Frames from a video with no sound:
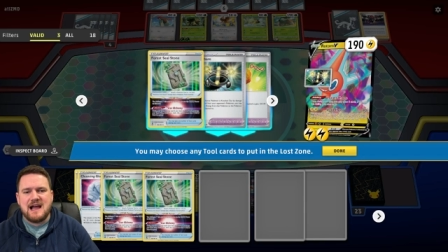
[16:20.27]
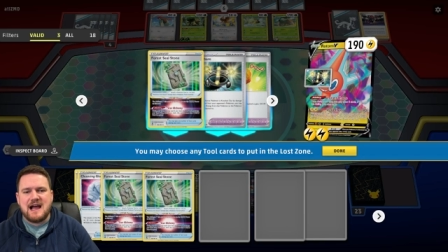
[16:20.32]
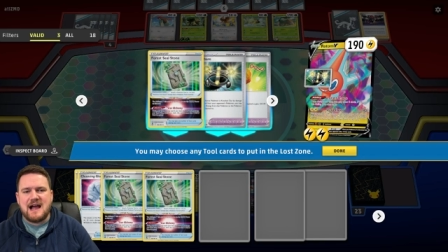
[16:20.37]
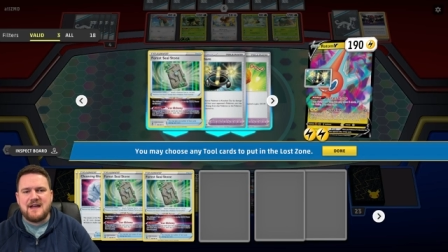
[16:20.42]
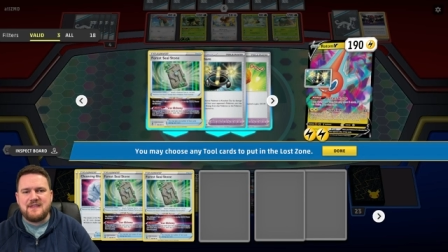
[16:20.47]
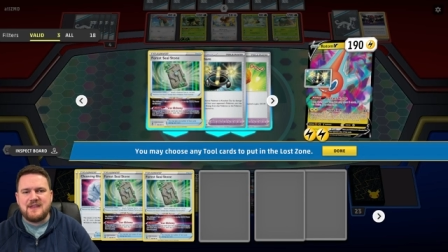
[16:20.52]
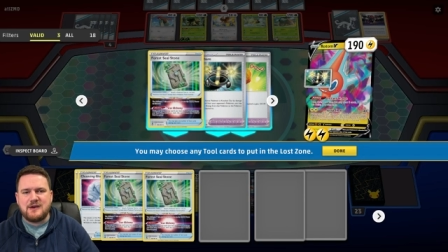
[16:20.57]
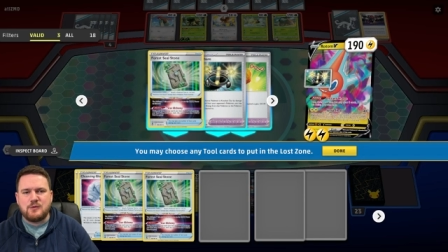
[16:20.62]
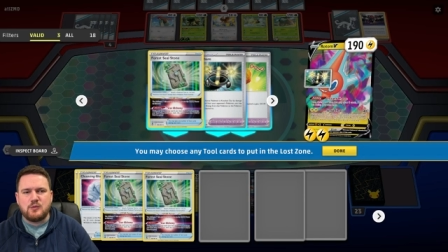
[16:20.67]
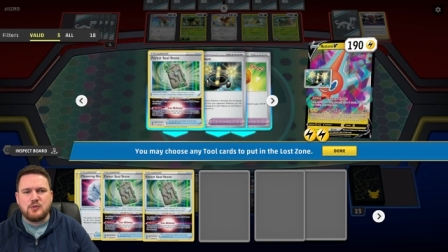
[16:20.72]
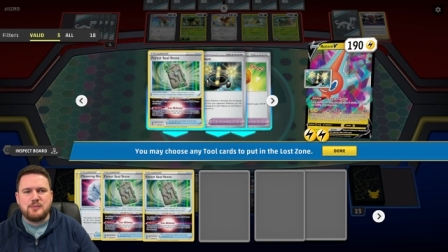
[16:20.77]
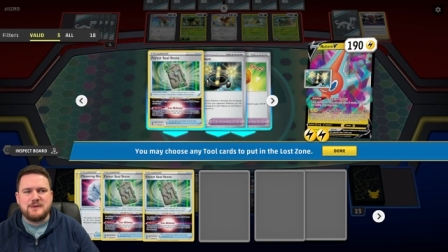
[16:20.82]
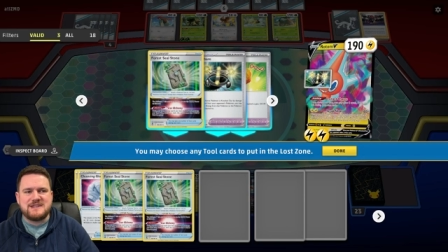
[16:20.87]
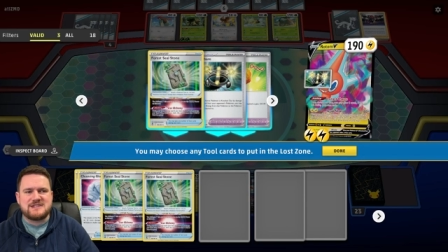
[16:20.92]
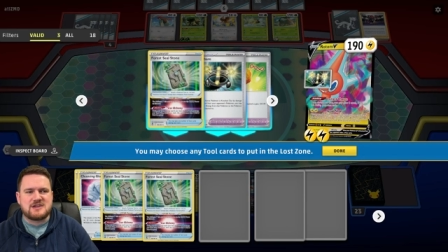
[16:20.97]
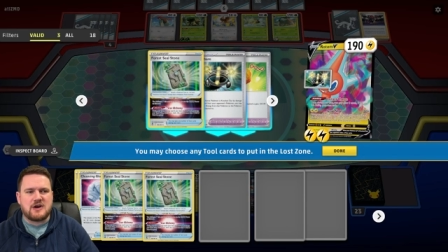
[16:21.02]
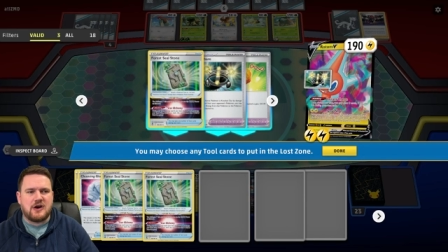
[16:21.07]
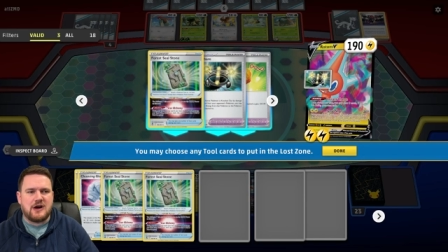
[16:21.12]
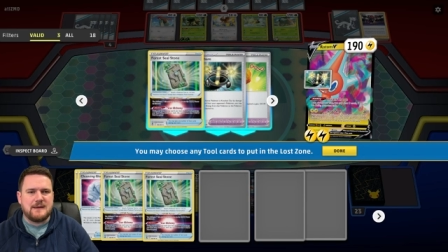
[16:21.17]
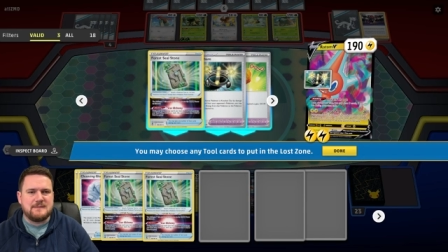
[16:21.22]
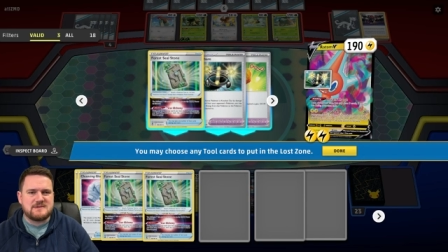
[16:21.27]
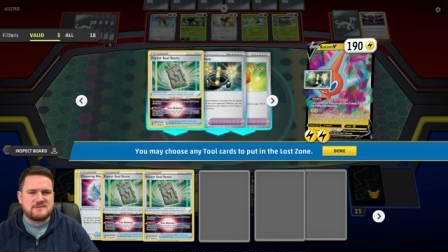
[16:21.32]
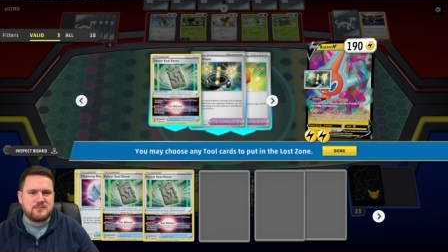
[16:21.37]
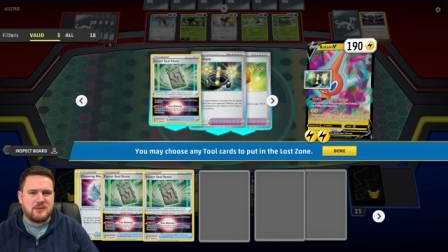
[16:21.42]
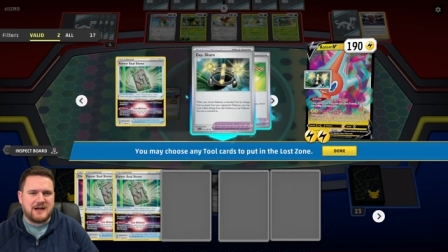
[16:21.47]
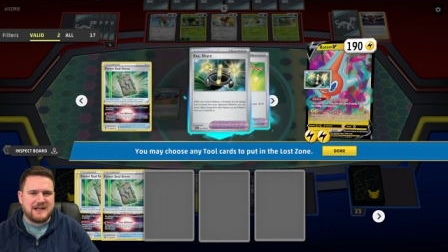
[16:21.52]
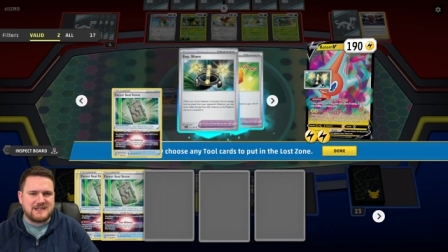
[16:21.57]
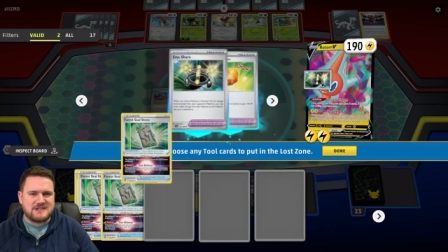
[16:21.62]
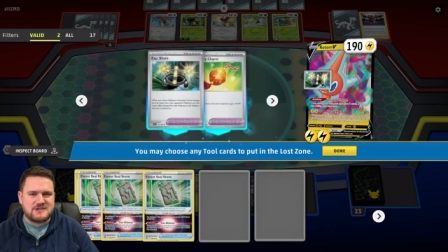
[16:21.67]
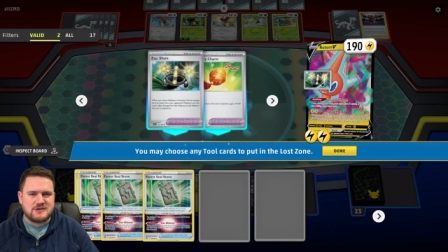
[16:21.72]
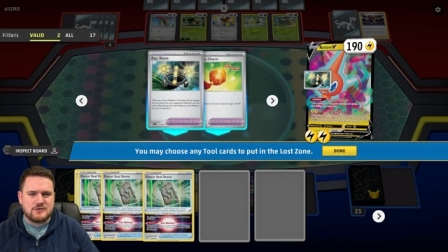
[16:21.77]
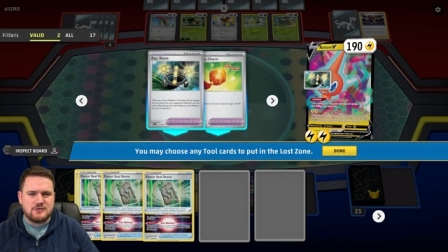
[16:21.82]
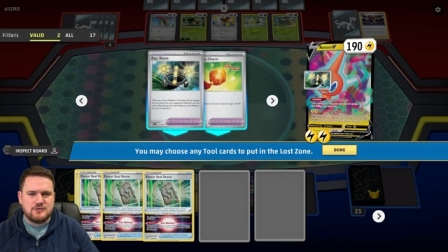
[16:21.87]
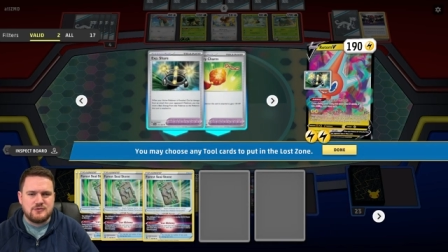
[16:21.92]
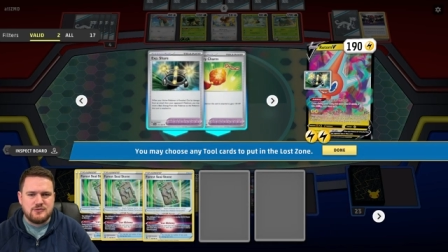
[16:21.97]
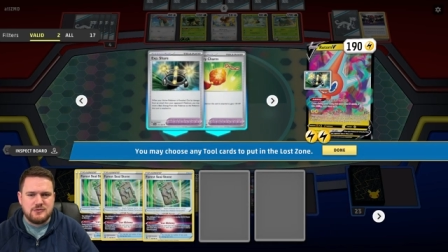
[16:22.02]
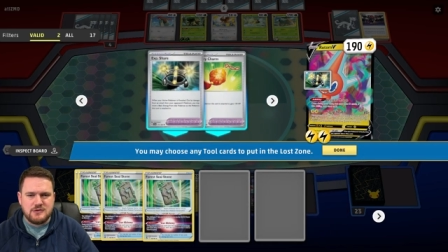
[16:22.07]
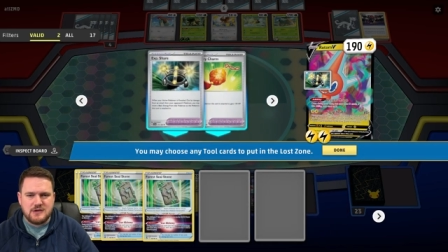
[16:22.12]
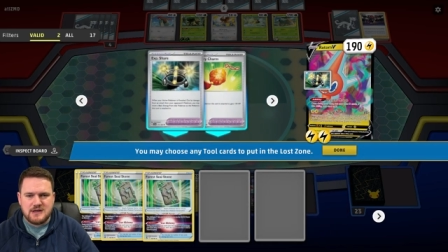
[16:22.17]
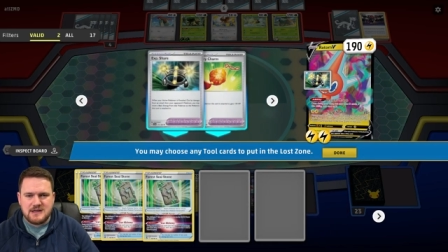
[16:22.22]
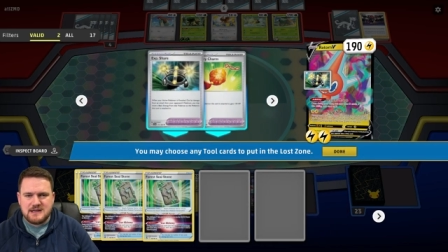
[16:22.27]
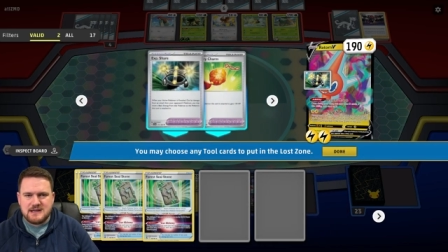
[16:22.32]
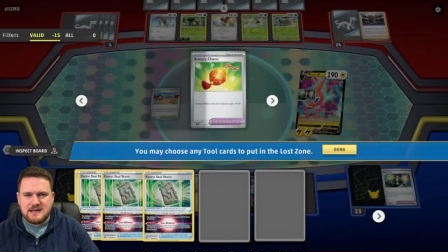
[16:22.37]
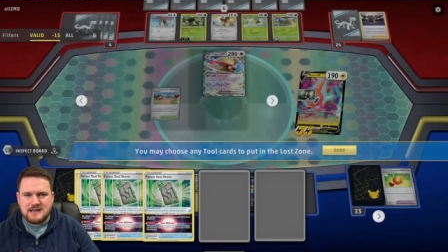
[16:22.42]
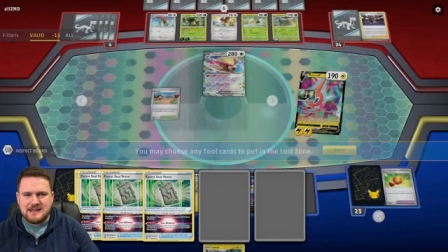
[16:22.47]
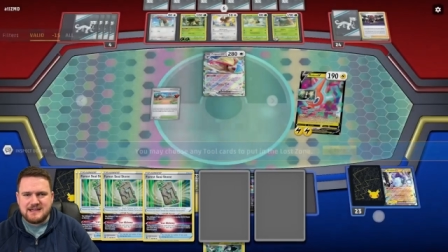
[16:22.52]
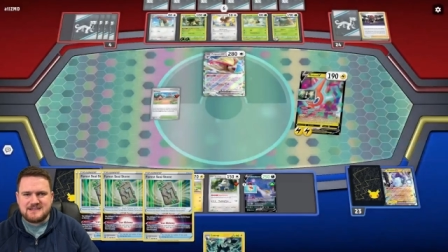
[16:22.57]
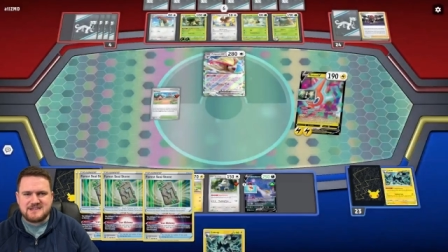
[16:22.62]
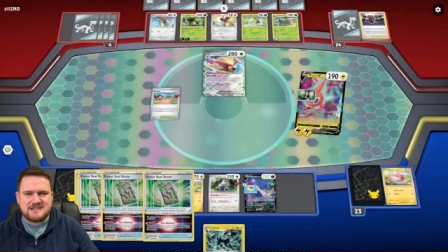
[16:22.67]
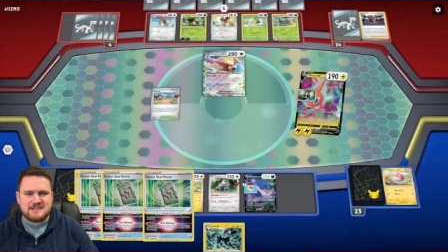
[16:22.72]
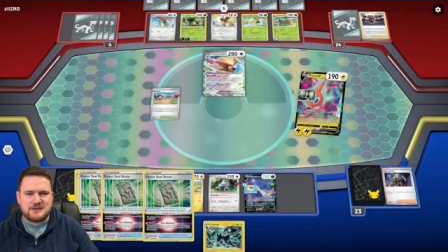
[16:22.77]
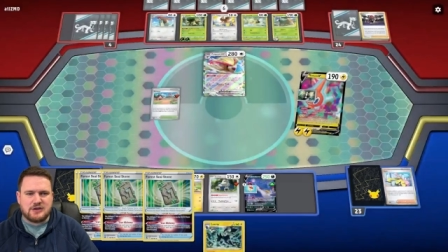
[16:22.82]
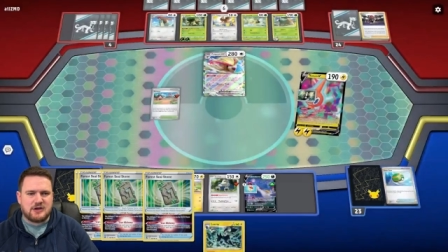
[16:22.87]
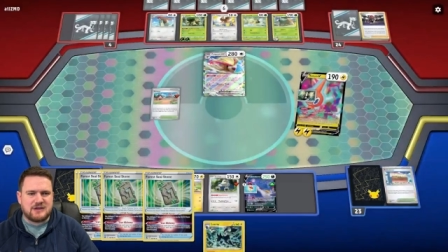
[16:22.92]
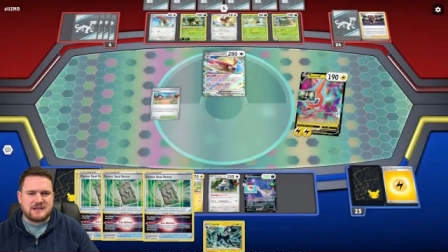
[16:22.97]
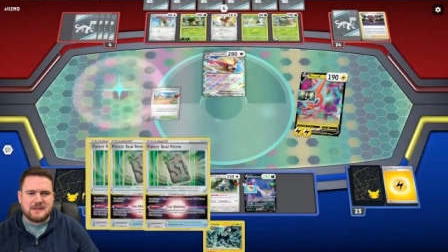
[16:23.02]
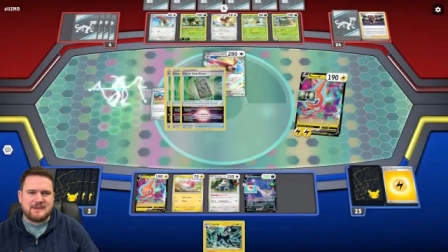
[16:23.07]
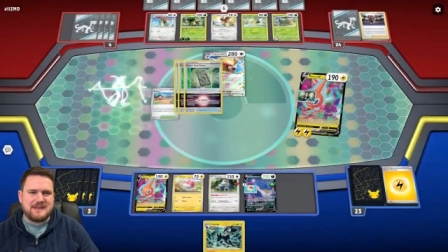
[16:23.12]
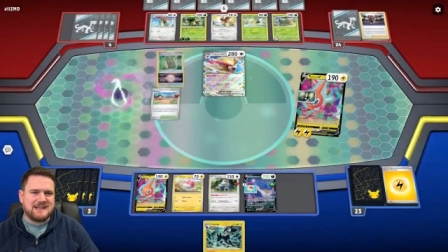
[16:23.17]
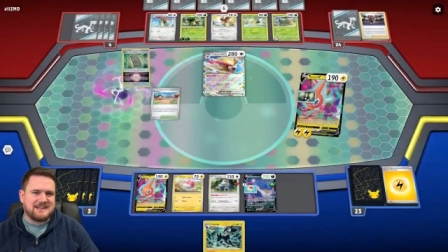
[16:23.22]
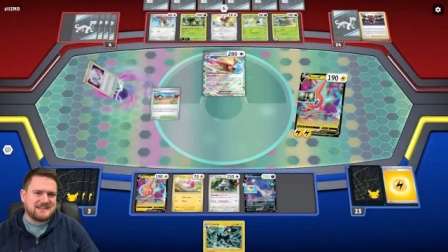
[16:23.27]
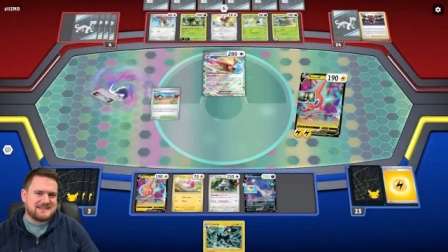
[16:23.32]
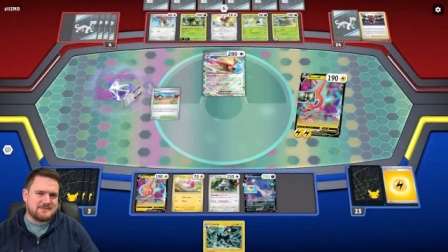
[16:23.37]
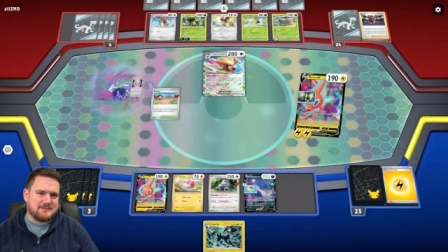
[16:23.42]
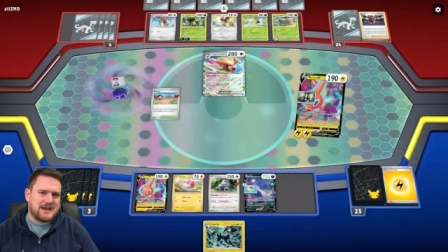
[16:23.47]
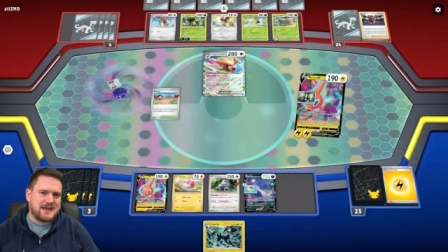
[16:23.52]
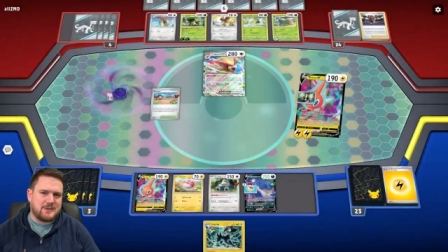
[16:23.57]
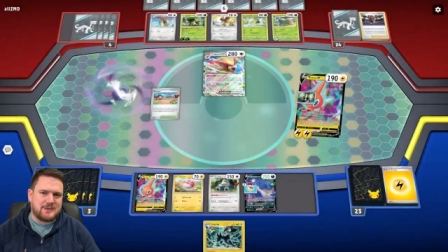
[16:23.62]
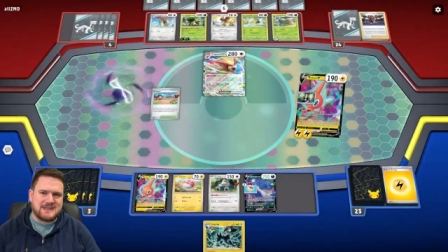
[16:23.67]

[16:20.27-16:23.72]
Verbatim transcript: and then it will be times by 2. Let's just lock... I mean, it doesn't matter.